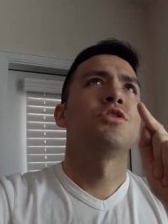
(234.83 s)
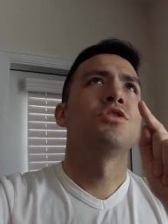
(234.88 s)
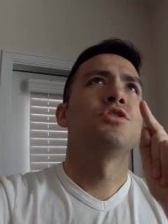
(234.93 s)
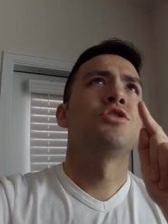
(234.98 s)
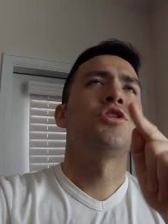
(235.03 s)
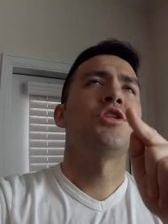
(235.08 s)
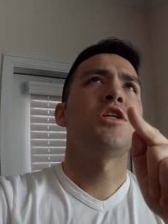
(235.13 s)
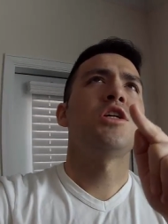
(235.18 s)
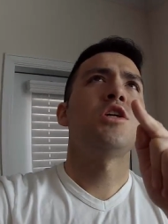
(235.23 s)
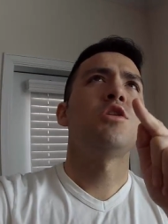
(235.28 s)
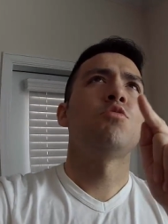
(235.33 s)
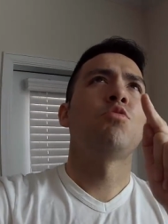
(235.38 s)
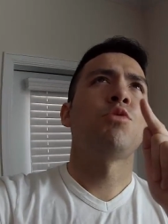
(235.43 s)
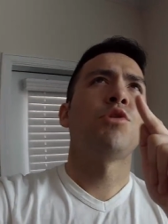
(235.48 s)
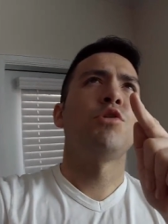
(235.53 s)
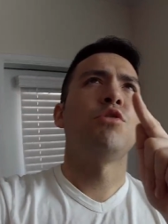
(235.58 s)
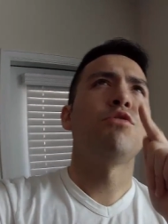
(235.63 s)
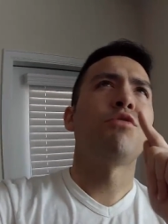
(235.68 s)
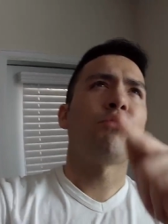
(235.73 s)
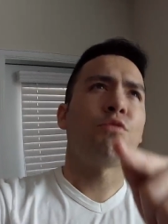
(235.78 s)
G
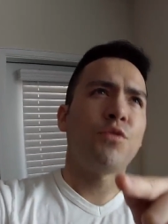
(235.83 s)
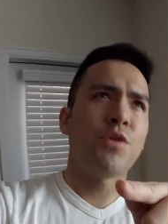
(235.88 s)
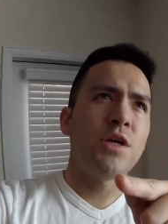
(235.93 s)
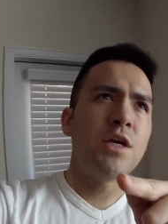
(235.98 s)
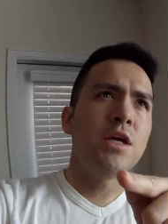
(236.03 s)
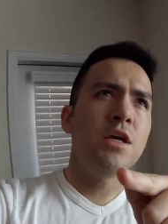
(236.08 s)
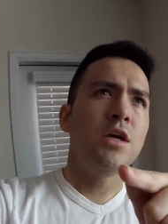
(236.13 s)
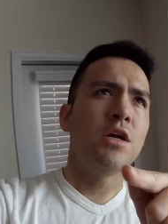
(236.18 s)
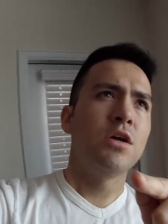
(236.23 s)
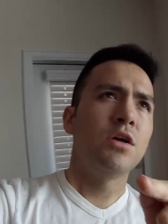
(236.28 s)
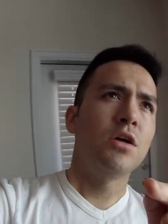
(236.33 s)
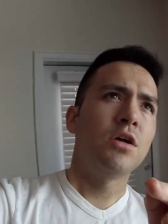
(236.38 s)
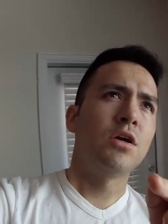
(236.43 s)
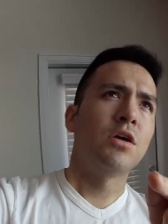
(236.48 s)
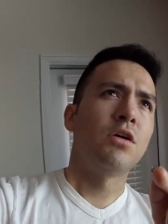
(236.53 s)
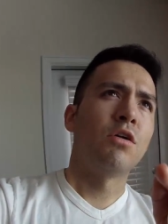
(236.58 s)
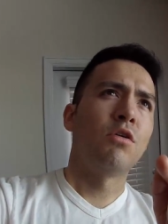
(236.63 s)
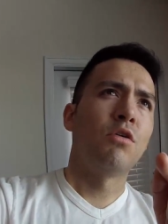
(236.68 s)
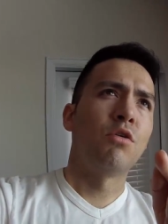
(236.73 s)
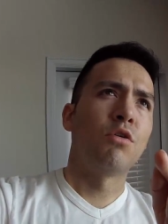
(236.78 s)
Real Free
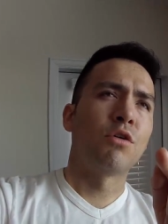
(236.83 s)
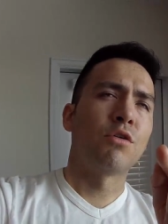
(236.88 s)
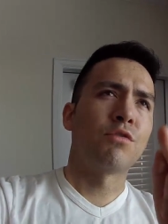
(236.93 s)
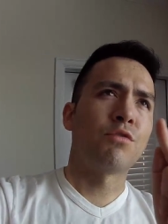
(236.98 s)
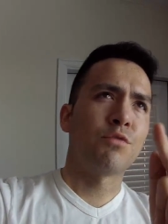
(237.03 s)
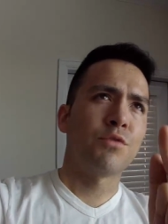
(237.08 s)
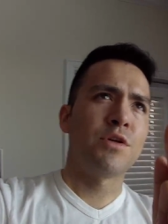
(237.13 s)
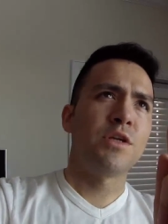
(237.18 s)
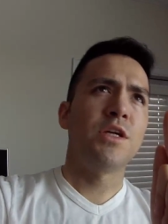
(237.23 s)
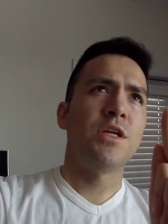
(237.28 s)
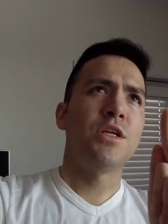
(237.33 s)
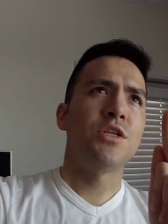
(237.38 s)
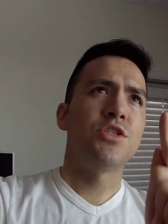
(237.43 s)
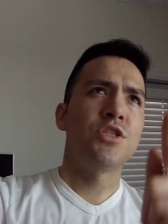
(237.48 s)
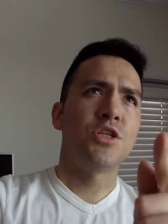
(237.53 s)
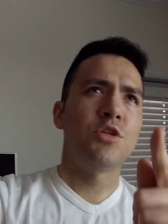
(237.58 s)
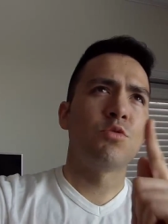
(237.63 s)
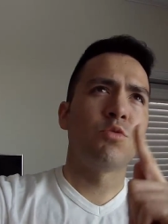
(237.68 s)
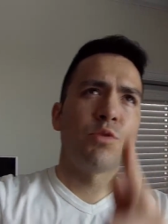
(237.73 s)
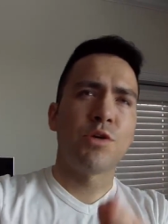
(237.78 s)
or Free
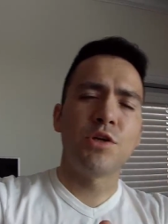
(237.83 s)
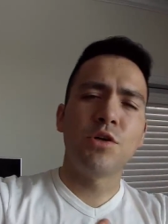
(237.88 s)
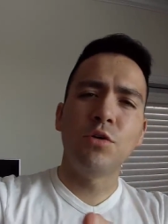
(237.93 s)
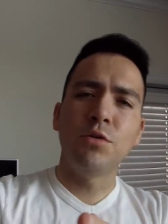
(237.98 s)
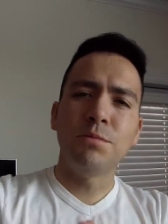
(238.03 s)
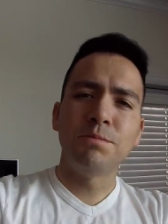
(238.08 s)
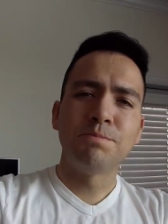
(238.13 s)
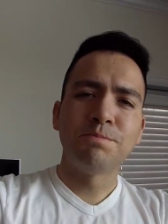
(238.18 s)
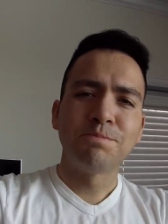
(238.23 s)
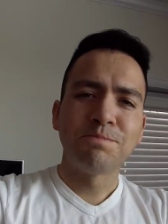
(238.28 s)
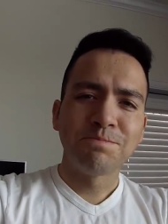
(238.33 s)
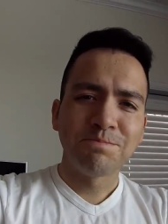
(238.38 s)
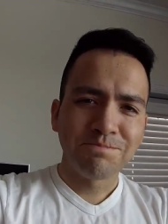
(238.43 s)
G Real.